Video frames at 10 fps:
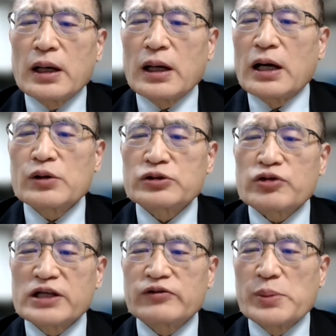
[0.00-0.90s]
Our
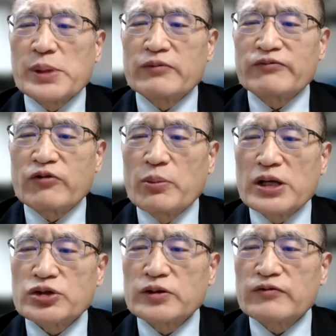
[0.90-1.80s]

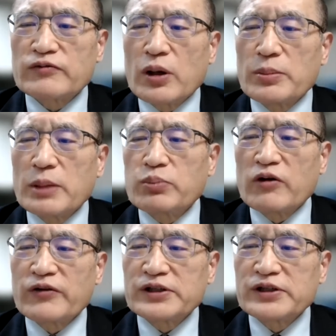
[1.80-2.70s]
transformation from a
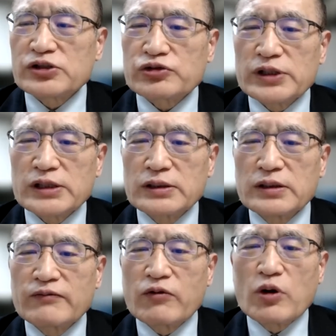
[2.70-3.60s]

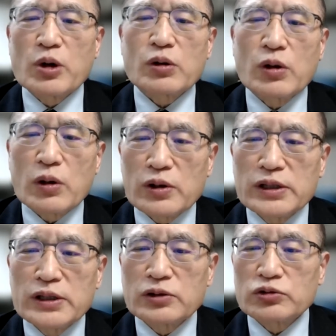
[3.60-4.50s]
poverty-stricken former
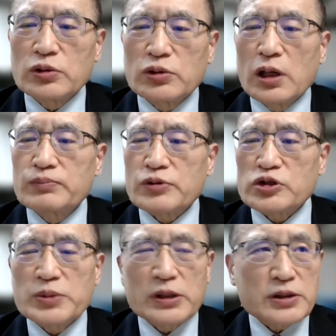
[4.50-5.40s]
colony to a
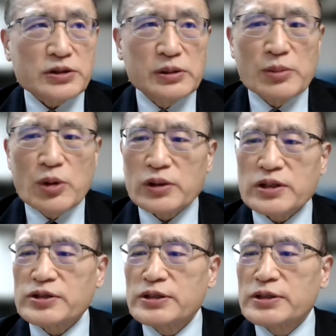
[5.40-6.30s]
prosperous
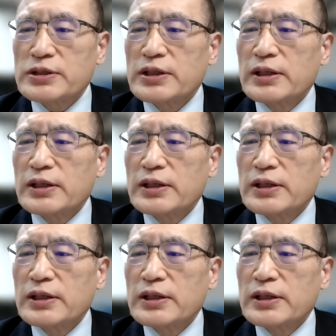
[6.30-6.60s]
democracy